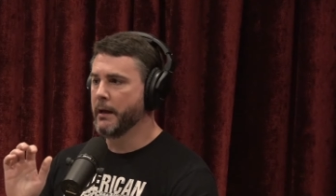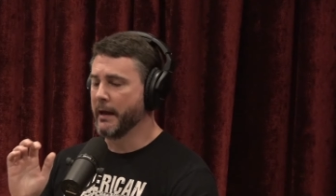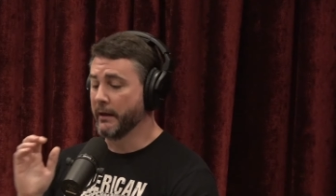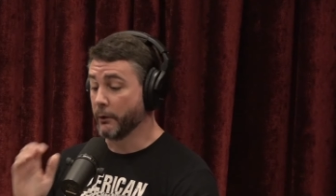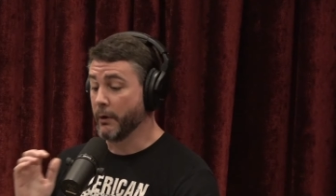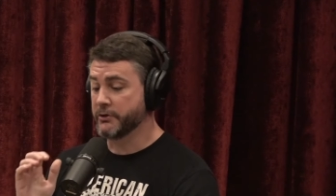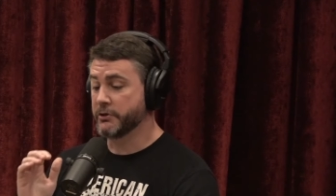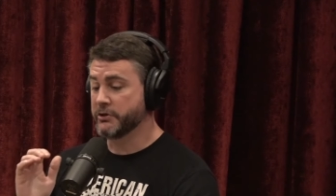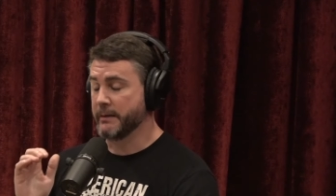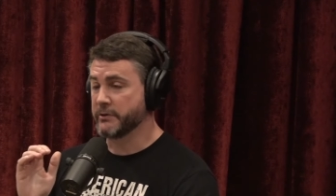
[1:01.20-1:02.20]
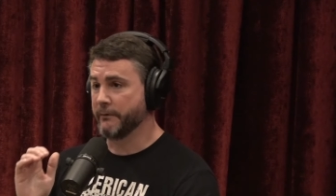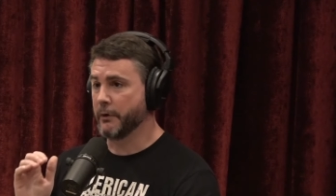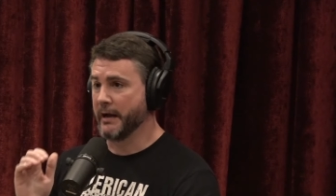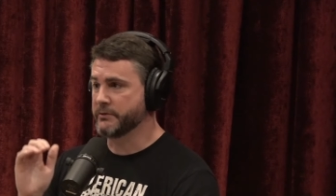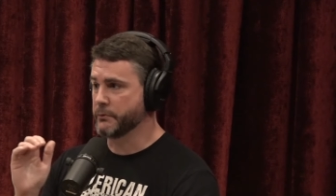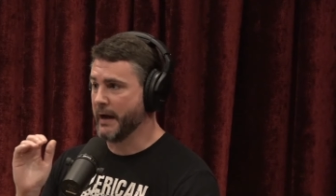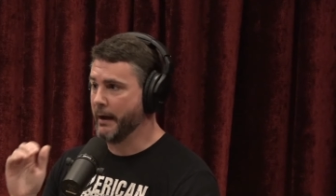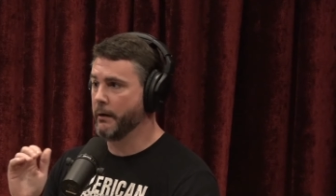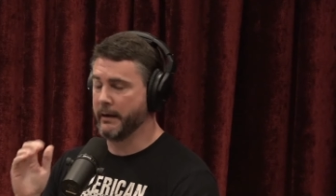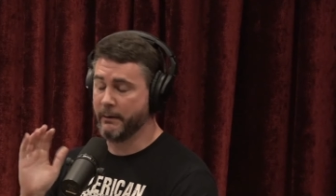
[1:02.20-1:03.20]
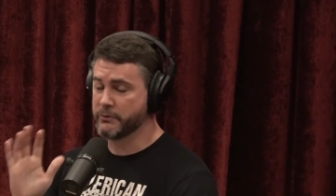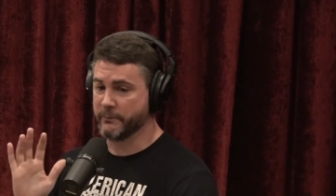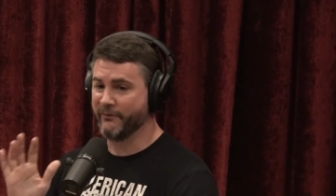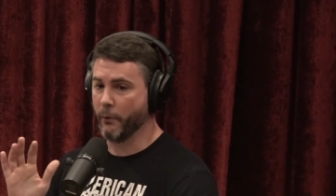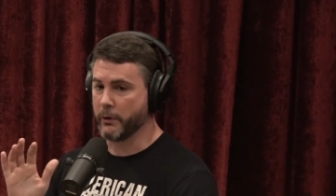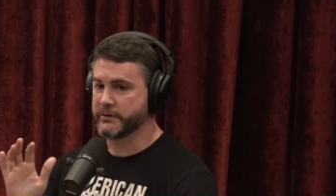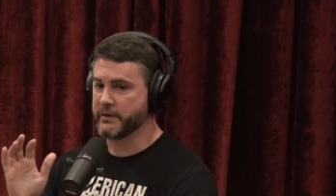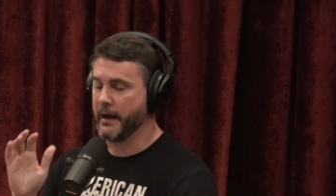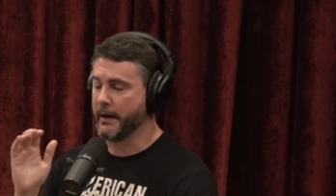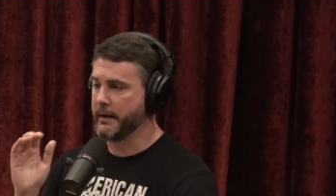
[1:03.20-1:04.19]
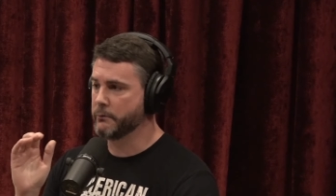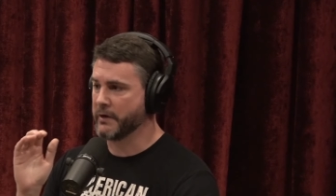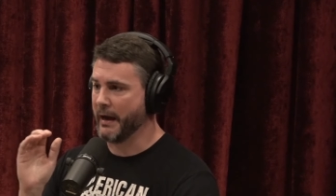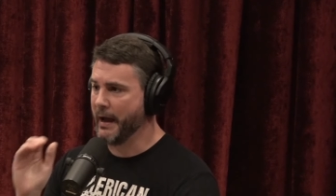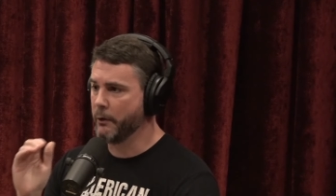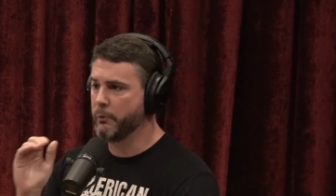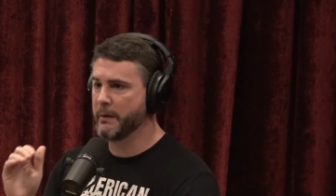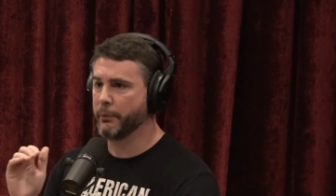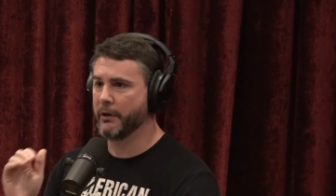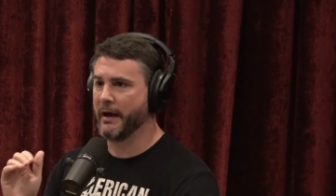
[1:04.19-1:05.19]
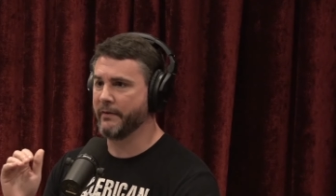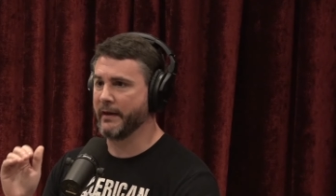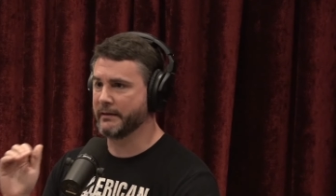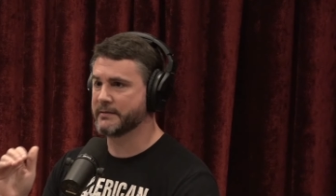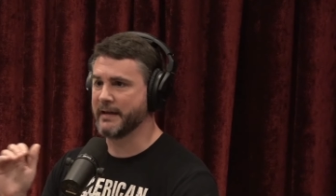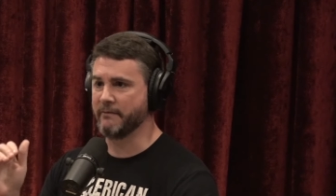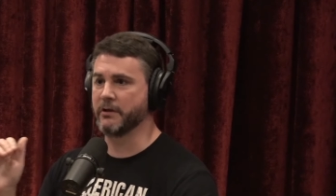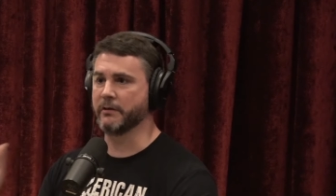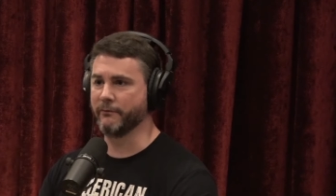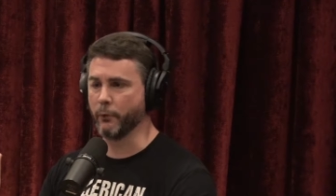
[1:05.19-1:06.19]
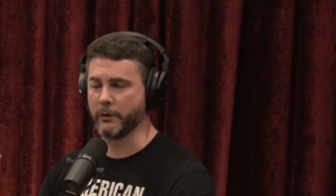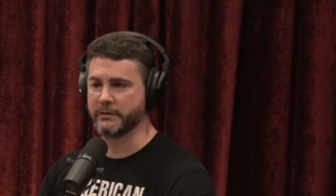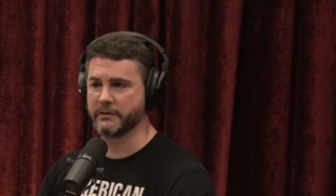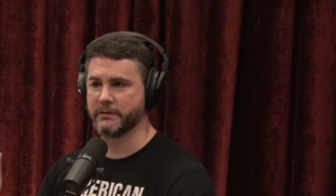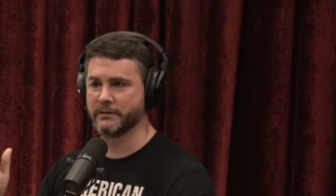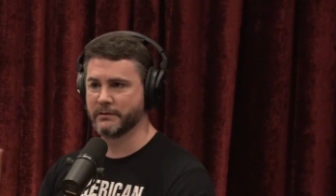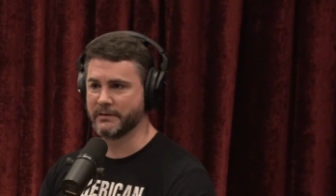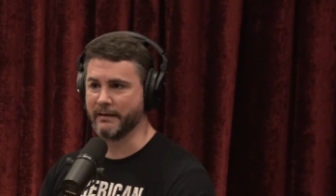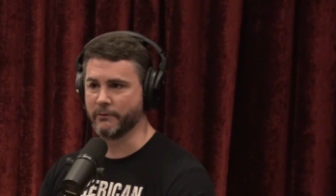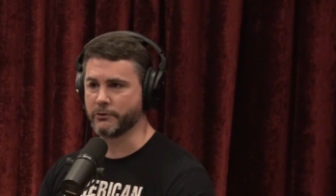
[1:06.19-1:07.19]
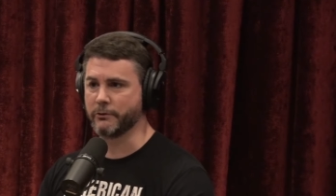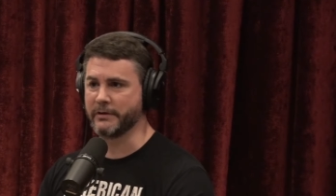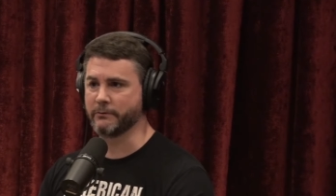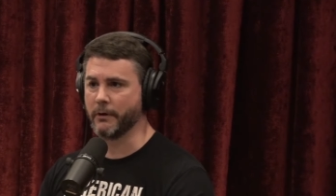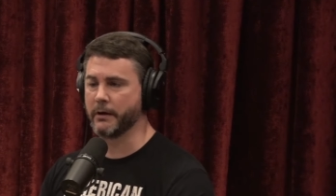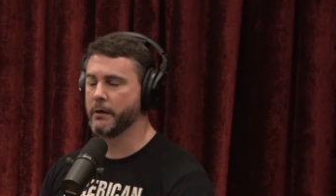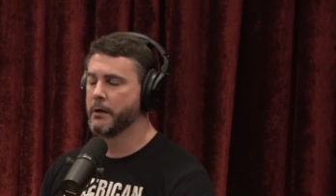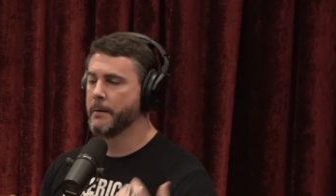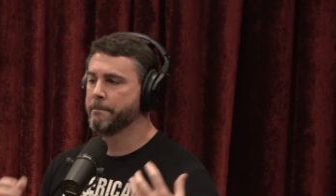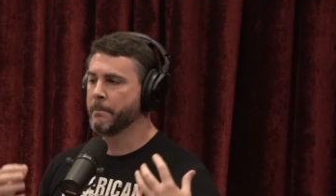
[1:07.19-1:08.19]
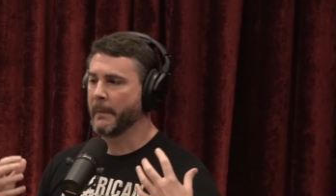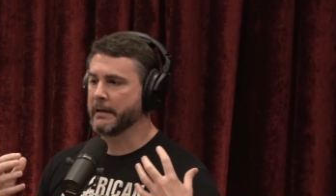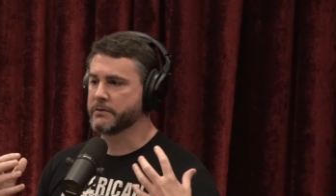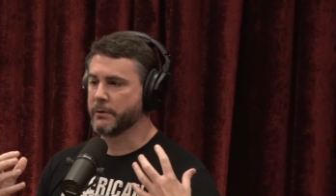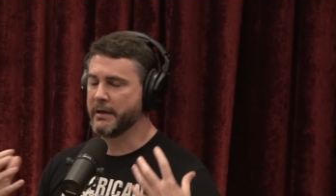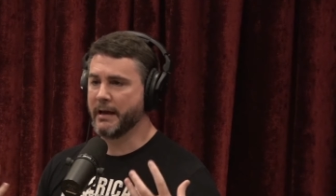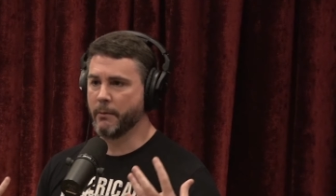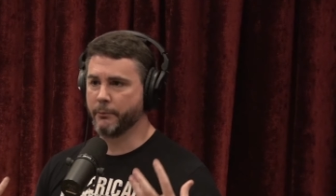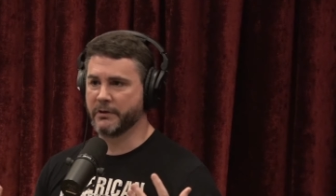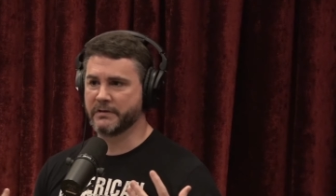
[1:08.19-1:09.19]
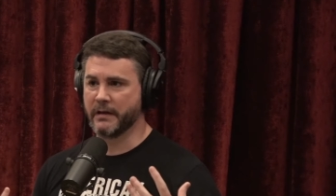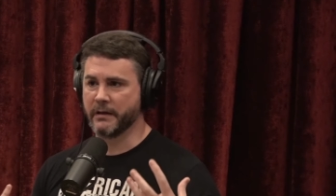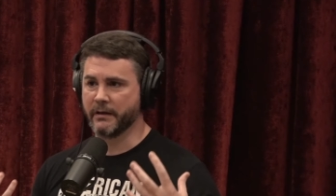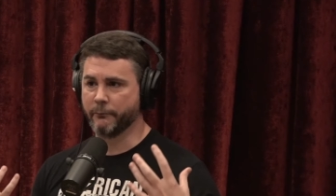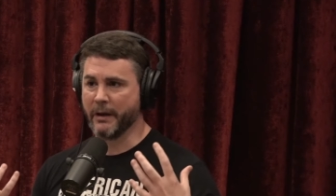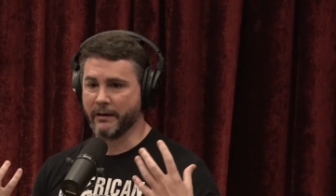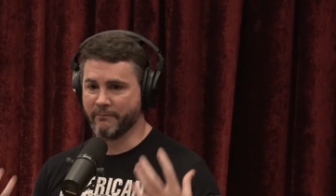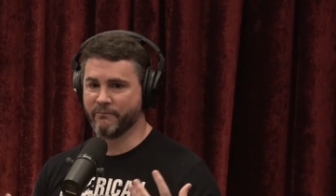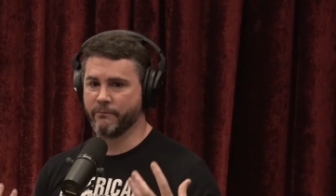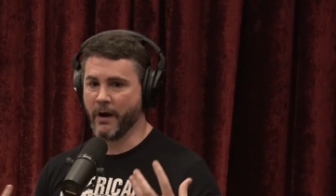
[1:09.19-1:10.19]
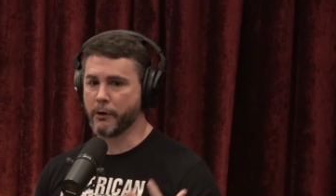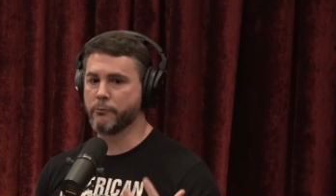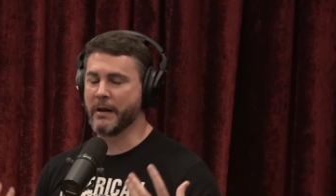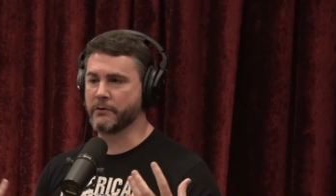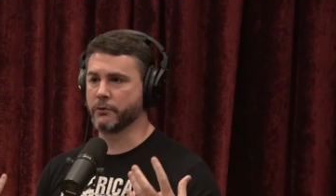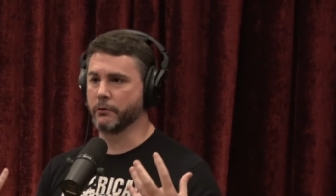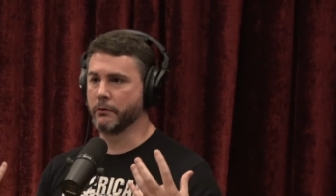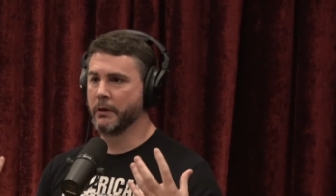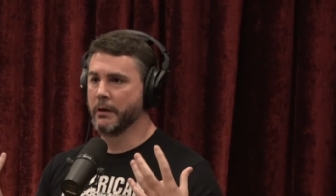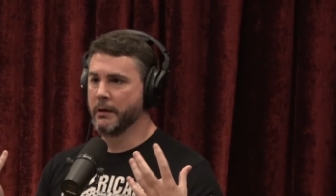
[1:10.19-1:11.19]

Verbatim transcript: And the question James Gifford asked was how he was a forest guy. He was like, how do we apply that to saving the forests, save the trees, right? And so he came up with this idea that if we had environmental